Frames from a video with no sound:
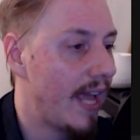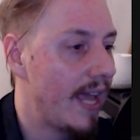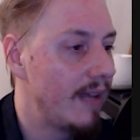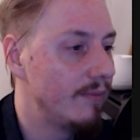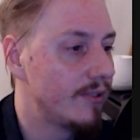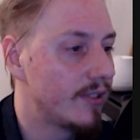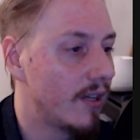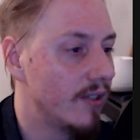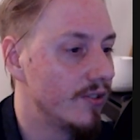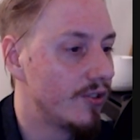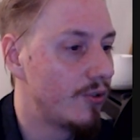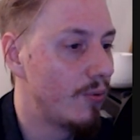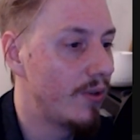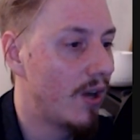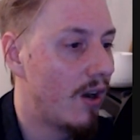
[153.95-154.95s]
aim stance
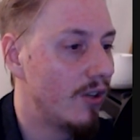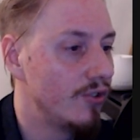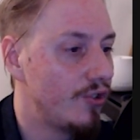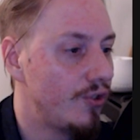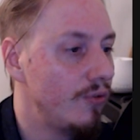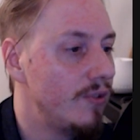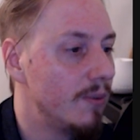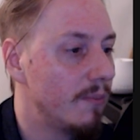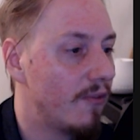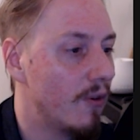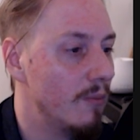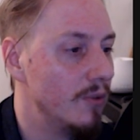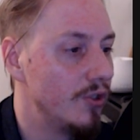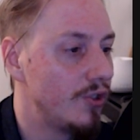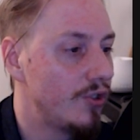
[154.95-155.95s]
to enhance shooting performance.